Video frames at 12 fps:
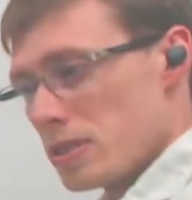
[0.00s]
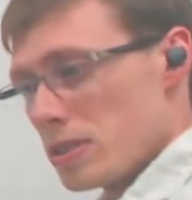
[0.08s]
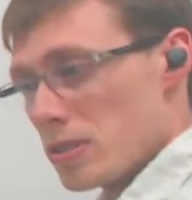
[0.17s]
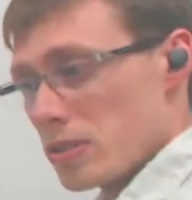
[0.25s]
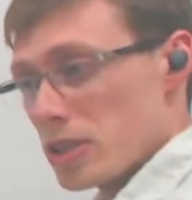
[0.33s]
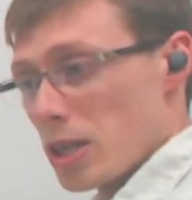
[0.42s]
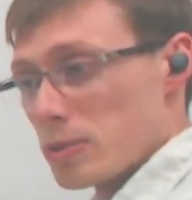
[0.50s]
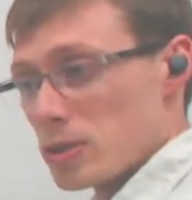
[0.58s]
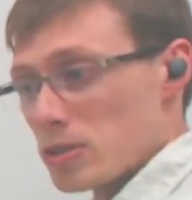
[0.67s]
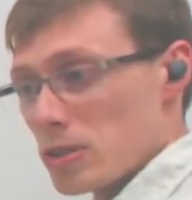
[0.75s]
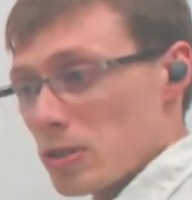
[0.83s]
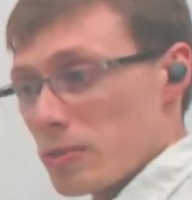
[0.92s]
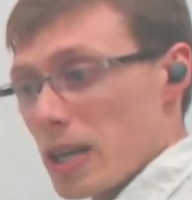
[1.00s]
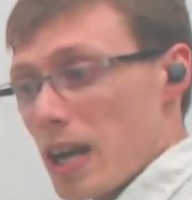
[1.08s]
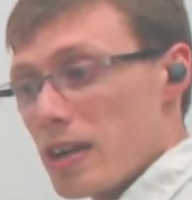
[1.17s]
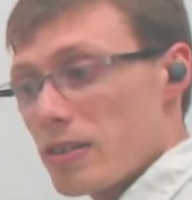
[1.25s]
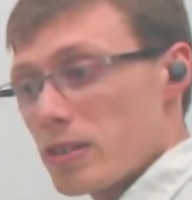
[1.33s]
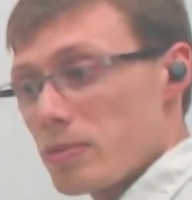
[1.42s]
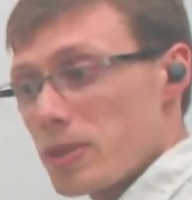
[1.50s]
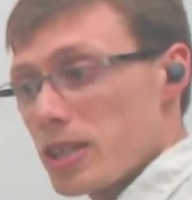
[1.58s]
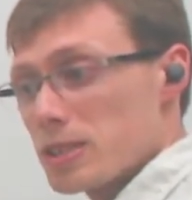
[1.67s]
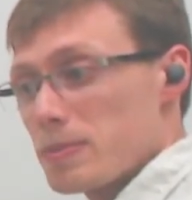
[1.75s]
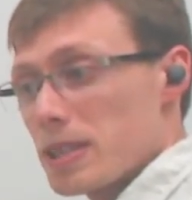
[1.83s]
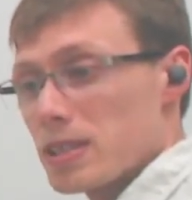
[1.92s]
the temperature is a little bit higher than we
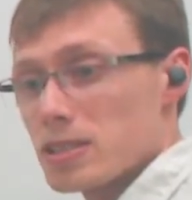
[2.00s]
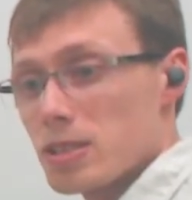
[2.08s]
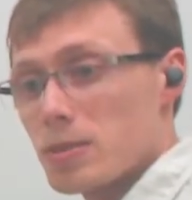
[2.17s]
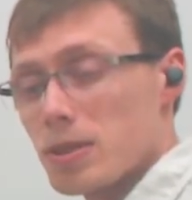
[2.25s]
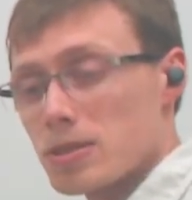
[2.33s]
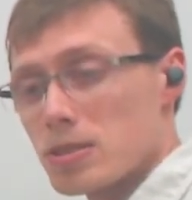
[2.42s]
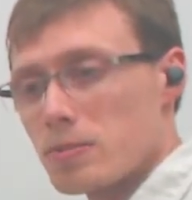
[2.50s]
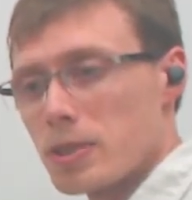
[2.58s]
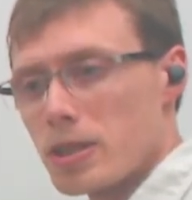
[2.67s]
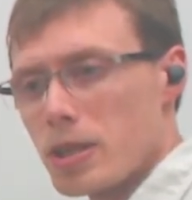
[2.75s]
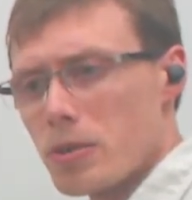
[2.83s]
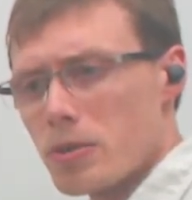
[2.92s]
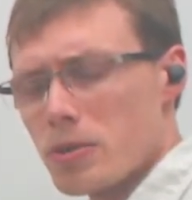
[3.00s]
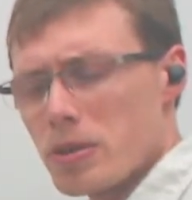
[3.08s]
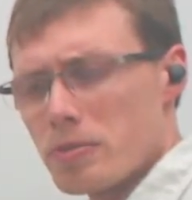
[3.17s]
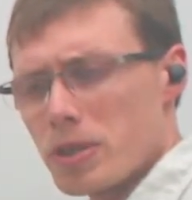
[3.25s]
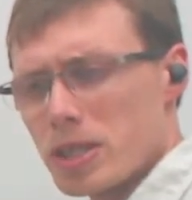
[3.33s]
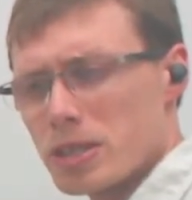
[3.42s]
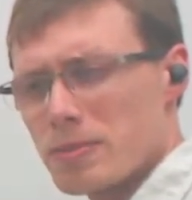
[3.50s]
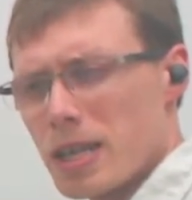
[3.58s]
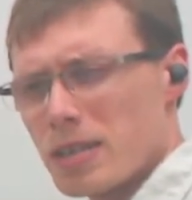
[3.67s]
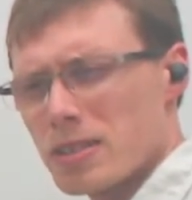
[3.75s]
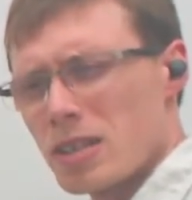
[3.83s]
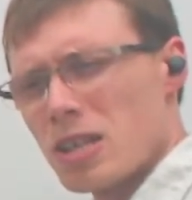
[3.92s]
expect, and sometimes a little bit lower than we
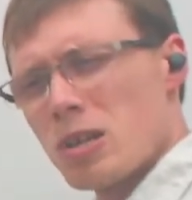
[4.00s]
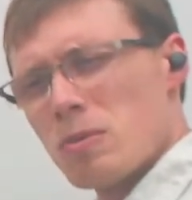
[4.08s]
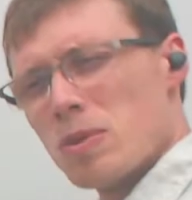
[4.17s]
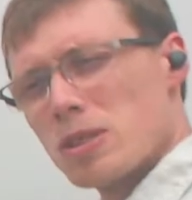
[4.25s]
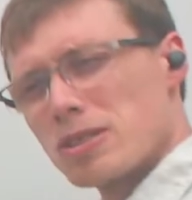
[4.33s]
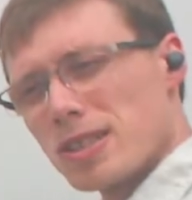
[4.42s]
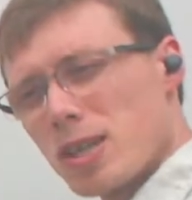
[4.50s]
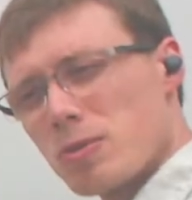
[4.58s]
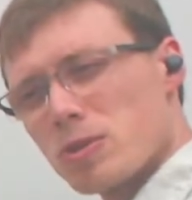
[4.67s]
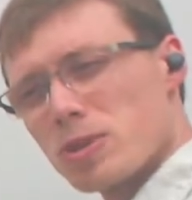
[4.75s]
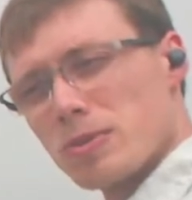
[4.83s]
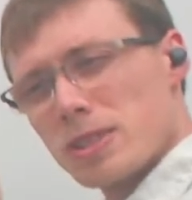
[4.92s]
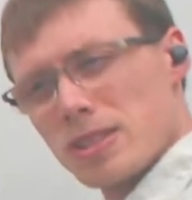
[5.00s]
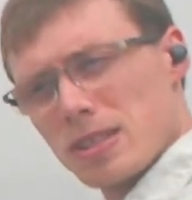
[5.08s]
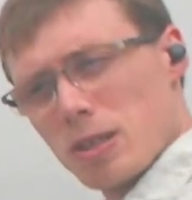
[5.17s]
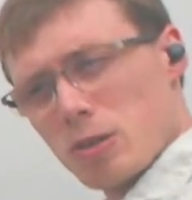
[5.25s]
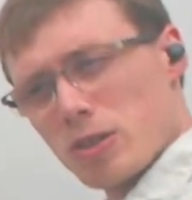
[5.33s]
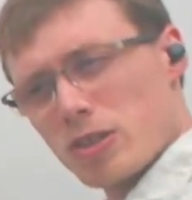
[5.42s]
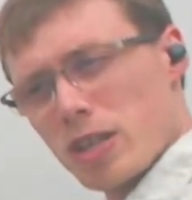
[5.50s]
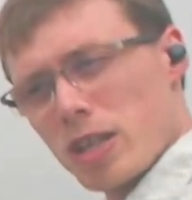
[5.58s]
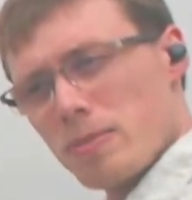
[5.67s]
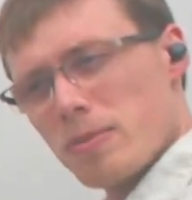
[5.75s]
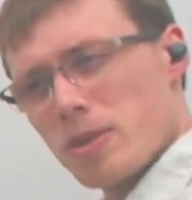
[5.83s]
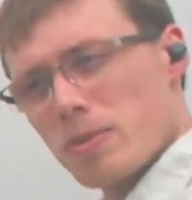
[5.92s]
expect. When it's lower, do we see lower
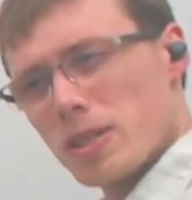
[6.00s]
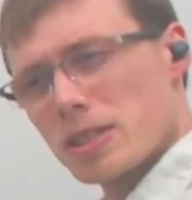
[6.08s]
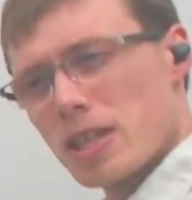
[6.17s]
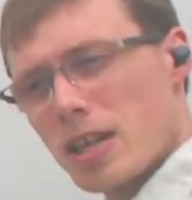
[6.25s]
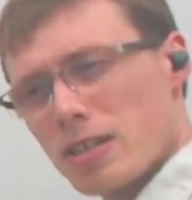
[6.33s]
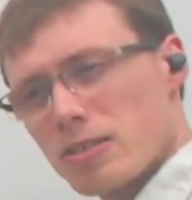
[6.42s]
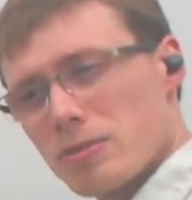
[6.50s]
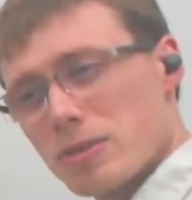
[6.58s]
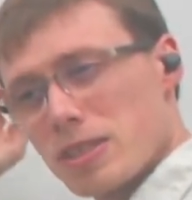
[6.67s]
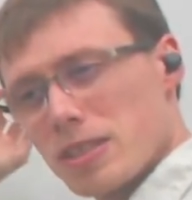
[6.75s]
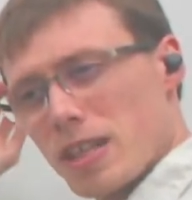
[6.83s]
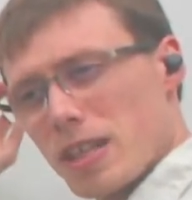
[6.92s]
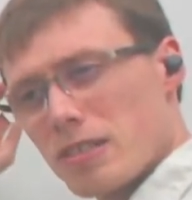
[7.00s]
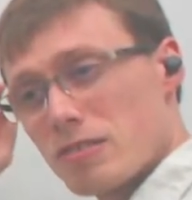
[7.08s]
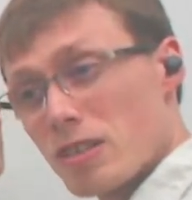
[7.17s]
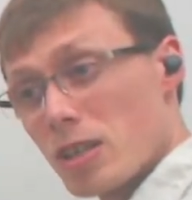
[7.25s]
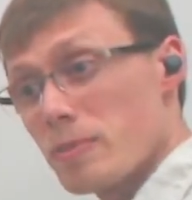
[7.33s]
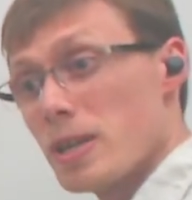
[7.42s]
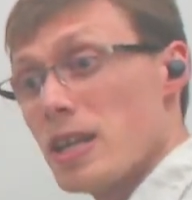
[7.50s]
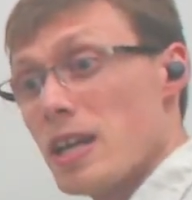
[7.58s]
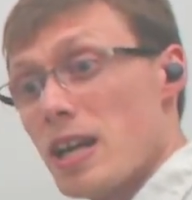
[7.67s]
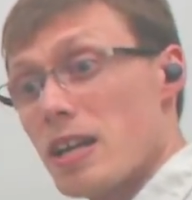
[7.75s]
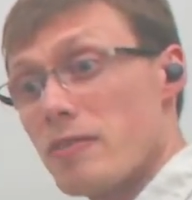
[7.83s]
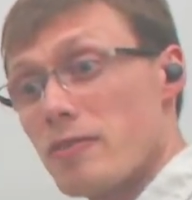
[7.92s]
crime? When it's higher, do we see higher crime?
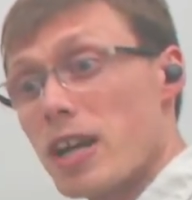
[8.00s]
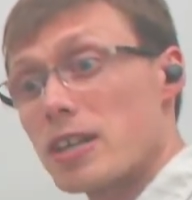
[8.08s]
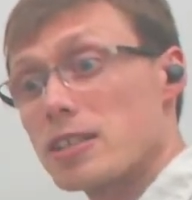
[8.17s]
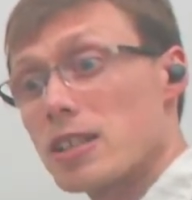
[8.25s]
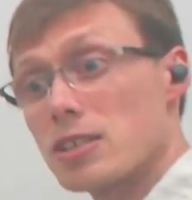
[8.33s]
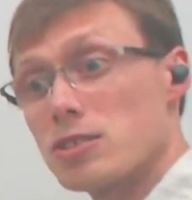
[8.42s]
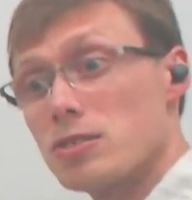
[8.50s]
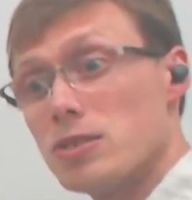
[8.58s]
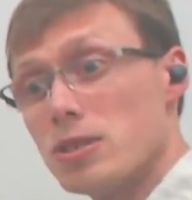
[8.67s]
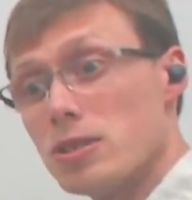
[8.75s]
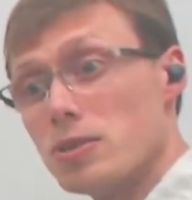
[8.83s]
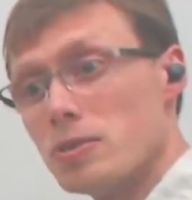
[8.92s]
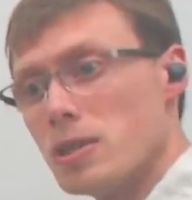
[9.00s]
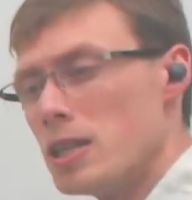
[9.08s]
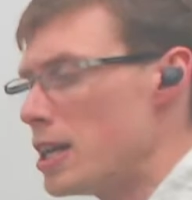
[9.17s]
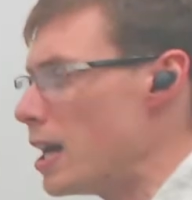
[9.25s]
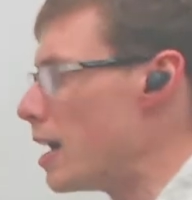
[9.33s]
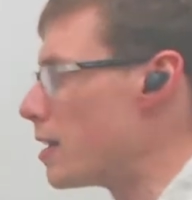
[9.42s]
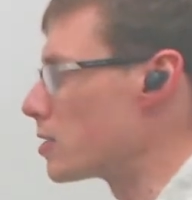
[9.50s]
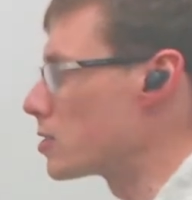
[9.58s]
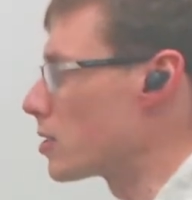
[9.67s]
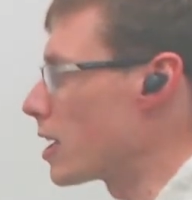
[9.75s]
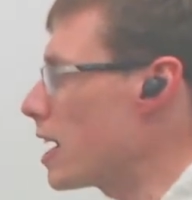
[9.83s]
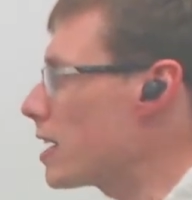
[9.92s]
And in fact, yes, you do. And
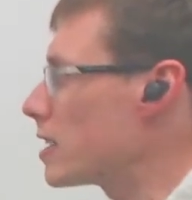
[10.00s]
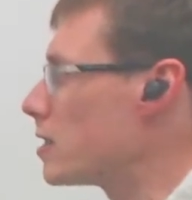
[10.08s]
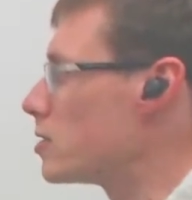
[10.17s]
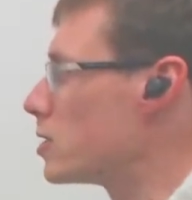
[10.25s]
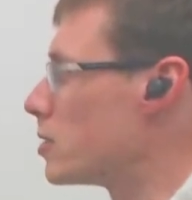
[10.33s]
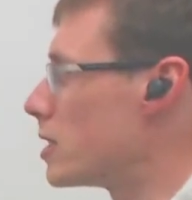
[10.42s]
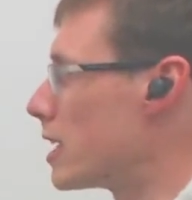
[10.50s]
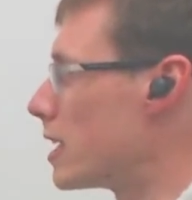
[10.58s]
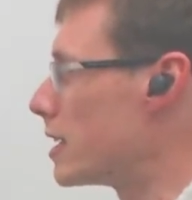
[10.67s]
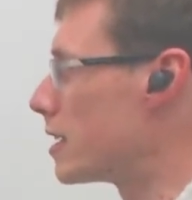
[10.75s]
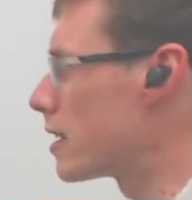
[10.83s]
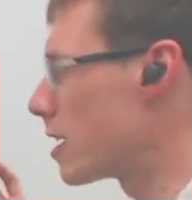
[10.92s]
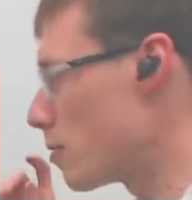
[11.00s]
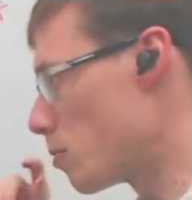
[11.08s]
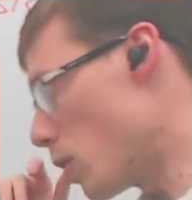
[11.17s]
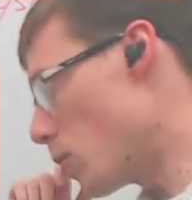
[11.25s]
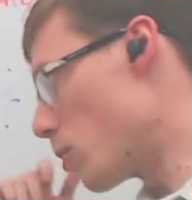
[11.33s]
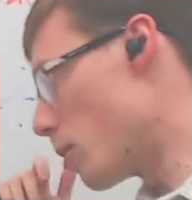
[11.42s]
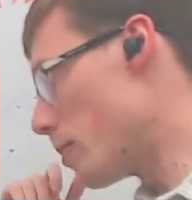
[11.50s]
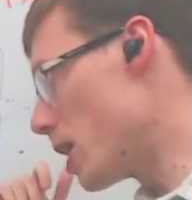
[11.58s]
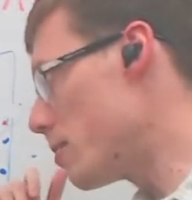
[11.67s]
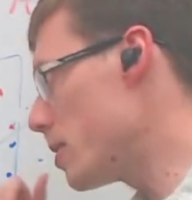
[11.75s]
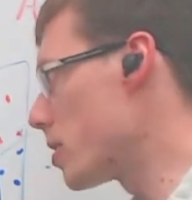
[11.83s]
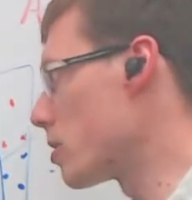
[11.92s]
so that gives you the idea that, whoa, well,
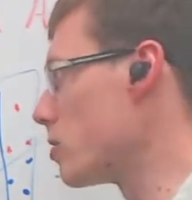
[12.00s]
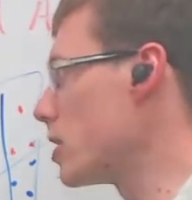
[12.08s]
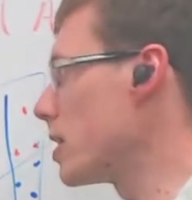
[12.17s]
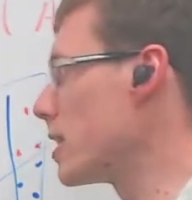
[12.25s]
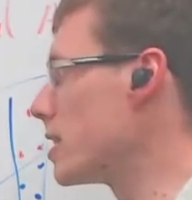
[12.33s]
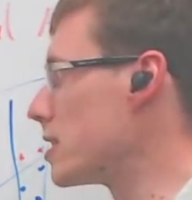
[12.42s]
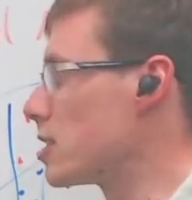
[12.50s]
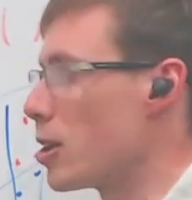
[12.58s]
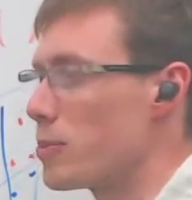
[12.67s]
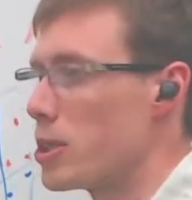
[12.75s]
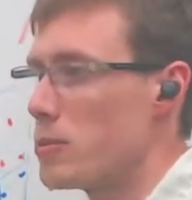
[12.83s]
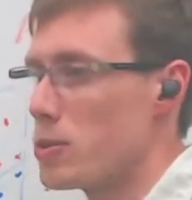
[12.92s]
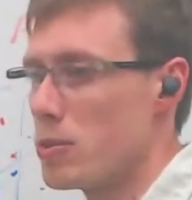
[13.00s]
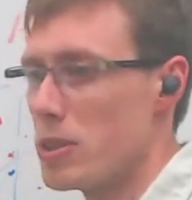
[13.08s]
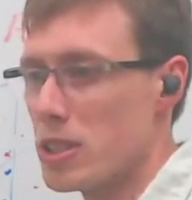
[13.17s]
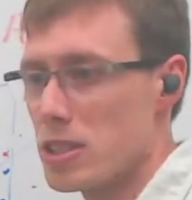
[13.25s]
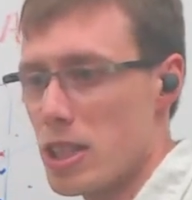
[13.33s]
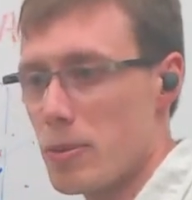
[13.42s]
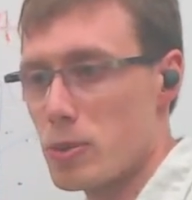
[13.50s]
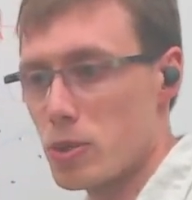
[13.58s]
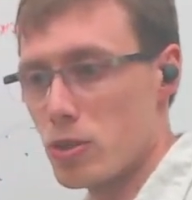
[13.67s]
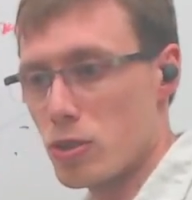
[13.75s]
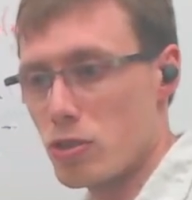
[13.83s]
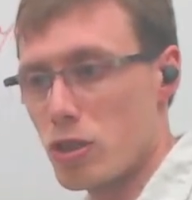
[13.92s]
maybe there really is something between this temperature
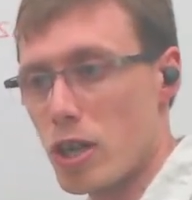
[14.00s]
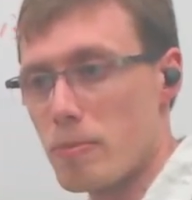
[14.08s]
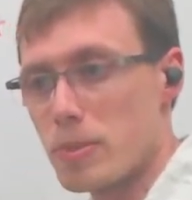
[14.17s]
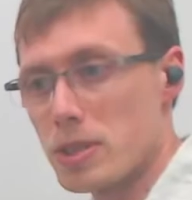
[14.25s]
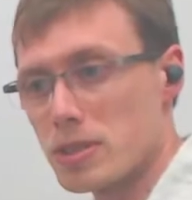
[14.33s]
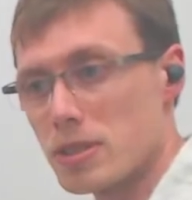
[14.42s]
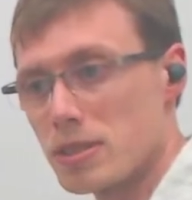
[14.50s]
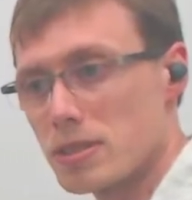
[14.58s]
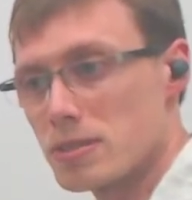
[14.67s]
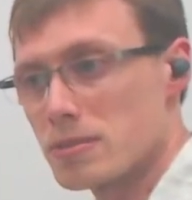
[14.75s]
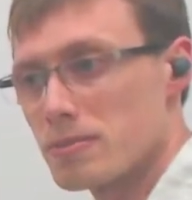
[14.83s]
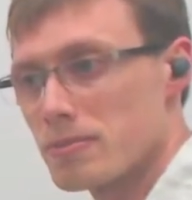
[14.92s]
and crime business.